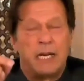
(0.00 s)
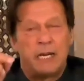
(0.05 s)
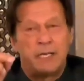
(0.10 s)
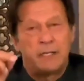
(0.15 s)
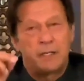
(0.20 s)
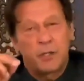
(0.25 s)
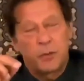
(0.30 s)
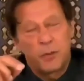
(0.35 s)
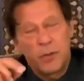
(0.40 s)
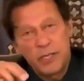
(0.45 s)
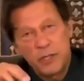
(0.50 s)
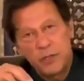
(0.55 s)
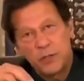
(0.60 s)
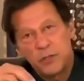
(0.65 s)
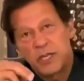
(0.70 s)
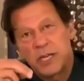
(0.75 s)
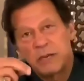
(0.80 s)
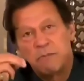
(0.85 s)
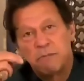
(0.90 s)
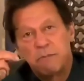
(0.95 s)
And so when
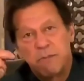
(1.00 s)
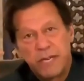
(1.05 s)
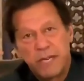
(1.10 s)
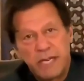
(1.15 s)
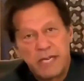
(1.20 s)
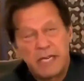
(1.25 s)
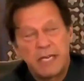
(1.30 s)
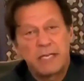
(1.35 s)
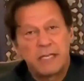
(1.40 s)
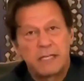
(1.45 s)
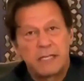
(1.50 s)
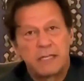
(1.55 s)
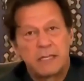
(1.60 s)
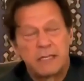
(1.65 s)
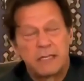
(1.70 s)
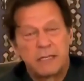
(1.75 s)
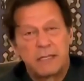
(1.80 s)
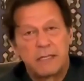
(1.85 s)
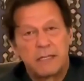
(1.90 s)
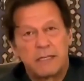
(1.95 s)
you compare it
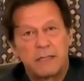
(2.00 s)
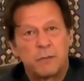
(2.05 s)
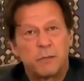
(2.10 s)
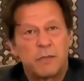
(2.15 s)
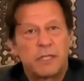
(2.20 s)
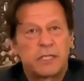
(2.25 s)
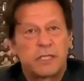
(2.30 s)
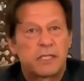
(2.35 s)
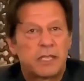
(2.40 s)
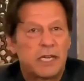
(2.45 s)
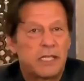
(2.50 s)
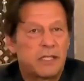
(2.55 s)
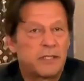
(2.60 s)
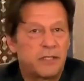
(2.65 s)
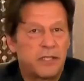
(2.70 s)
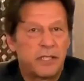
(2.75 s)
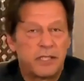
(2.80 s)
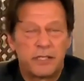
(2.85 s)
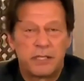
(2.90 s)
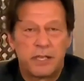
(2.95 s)
with
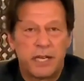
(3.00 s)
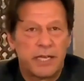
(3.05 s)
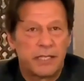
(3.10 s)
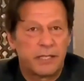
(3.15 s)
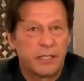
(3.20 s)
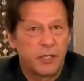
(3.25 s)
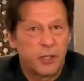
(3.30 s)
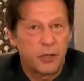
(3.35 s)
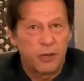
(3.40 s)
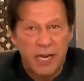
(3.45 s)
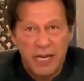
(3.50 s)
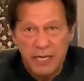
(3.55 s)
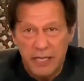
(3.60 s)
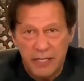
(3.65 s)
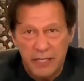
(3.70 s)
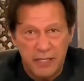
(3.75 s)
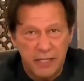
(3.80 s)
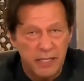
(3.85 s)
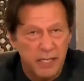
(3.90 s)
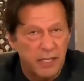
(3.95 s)
countries like the
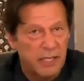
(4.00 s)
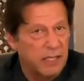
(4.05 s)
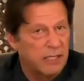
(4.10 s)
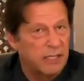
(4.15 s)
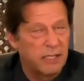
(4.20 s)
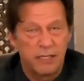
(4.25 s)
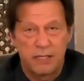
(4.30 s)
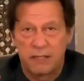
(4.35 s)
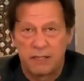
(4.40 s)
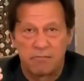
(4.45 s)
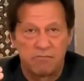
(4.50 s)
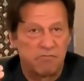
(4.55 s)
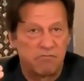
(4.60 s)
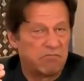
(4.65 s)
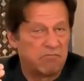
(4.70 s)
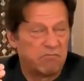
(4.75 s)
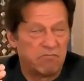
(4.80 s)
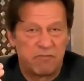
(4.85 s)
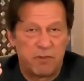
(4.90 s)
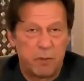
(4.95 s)
United States,
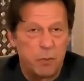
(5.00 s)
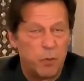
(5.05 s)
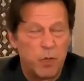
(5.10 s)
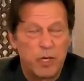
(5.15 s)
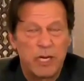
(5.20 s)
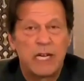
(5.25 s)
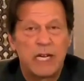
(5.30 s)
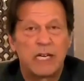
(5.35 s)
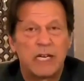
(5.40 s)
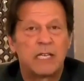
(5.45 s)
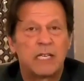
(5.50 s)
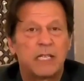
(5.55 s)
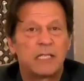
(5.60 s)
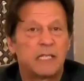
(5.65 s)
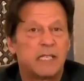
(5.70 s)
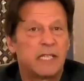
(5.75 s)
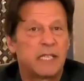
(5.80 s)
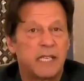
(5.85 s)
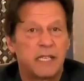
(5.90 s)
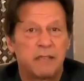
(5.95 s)
from what I
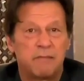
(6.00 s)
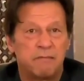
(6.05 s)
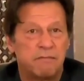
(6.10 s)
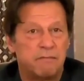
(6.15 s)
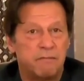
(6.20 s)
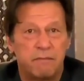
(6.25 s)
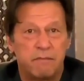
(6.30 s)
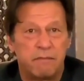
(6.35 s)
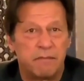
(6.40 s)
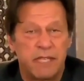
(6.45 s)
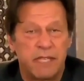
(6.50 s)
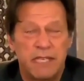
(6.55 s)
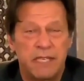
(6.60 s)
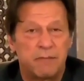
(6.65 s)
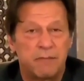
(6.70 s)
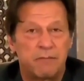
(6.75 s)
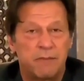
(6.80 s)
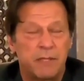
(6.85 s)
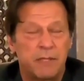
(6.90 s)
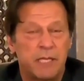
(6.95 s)
heard, they give,
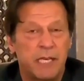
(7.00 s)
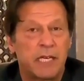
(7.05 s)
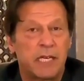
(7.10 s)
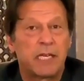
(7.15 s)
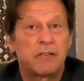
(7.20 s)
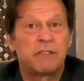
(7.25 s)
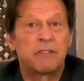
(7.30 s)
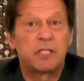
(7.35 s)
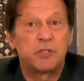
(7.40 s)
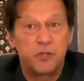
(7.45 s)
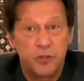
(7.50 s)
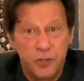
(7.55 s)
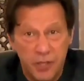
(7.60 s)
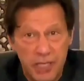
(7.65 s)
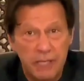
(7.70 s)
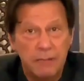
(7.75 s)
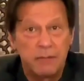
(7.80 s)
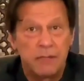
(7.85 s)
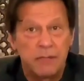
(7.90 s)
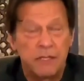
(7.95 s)
they, they're giving
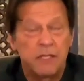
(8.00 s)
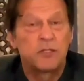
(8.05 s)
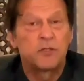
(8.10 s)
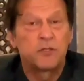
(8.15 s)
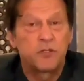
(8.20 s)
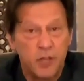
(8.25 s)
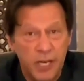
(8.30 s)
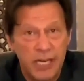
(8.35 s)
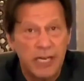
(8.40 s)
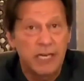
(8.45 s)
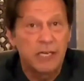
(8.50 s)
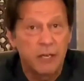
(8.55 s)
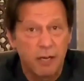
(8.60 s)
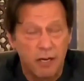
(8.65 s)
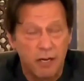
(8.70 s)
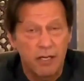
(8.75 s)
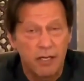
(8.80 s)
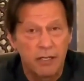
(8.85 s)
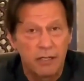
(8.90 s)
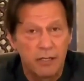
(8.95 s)
$3 trillion,
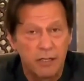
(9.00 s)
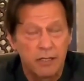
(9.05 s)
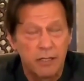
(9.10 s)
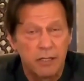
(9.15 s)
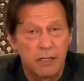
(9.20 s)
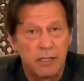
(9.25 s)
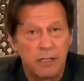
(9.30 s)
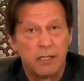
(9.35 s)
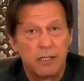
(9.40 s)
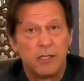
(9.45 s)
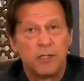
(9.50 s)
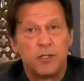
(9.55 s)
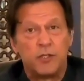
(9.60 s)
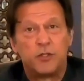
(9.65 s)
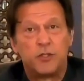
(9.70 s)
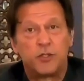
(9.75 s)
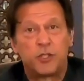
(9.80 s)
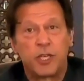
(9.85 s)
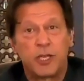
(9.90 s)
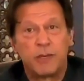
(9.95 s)

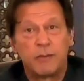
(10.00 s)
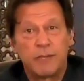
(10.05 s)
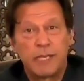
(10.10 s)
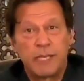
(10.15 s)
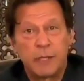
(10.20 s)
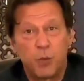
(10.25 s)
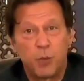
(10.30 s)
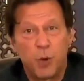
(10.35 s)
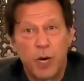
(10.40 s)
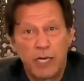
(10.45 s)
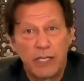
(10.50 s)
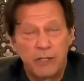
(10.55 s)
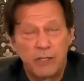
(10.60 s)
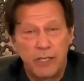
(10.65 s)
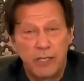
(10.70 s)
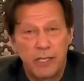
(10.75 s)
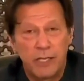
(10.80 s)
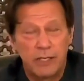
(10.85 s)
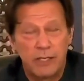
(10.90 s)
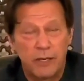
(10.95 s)
Germany $1
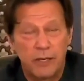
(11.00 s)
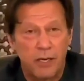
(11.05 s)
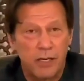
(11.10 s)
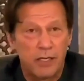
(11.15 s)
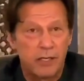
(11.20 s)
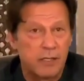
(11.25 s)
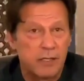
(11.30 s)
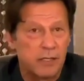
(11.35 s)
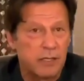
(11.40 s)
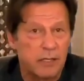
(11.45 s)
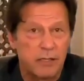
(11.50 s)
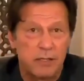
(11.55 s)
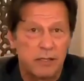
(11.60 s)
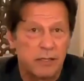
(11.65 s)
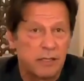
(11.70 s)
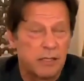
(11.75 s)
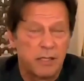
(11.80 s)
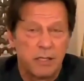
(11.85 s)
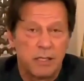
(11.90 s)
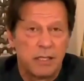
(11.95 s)
trillion,
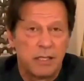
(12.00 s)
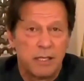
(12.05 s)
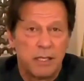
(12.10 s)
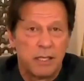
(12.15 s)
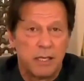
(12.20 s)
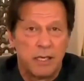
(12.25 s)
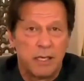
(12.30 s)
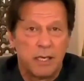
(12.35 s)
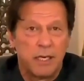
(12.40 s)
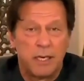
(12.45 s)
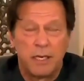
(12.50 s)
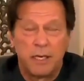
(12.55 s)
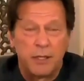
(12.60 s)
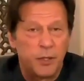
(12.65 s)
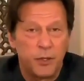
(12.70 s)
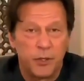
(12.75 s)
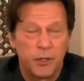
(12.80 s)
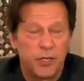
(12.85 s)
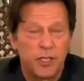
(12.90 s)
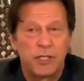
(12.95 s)
uh,
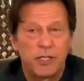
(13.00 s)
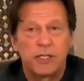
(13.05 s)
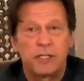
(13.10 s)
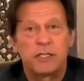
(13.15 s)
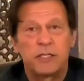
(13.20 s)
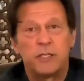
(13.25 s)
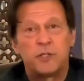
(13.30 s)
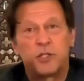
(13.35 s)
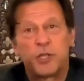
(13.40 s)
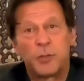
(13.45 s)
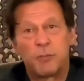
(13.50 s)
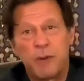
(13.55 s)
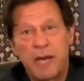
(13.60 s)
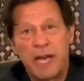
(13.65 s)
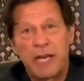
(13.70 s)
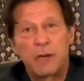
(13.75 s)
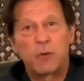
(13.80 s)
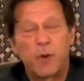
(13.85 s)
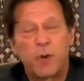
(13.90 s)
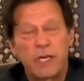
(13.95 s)
euros,
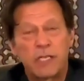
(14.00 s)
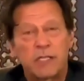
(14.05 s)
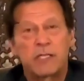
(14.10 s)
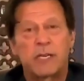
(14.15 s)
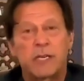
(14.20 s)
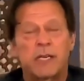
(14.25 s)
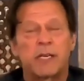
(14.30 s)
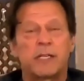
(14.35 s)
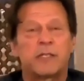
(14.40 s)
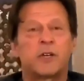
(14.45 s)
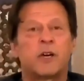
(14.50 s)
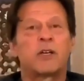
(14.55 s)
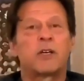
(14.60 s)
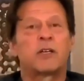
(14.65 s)
Japan $1 trillion,